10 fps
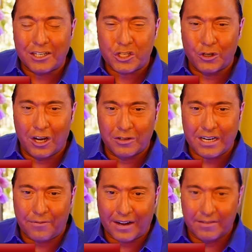Then student
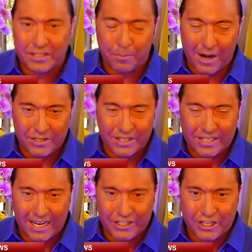loan debt forgiveness. The
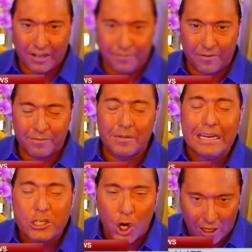president says he's going to
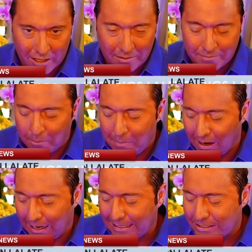internally,
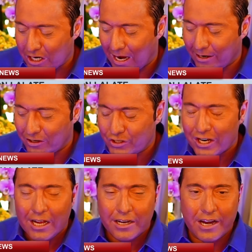among
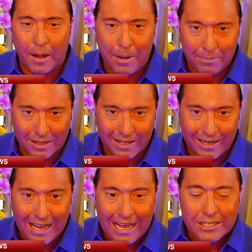insiders, not
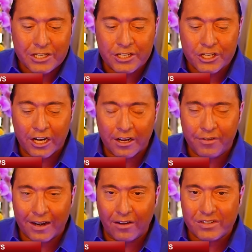publicly, says he's
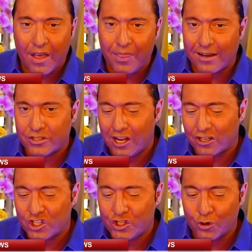going to forgive ten
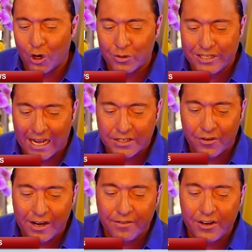thousand dollars of student loan
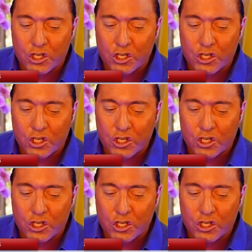debts for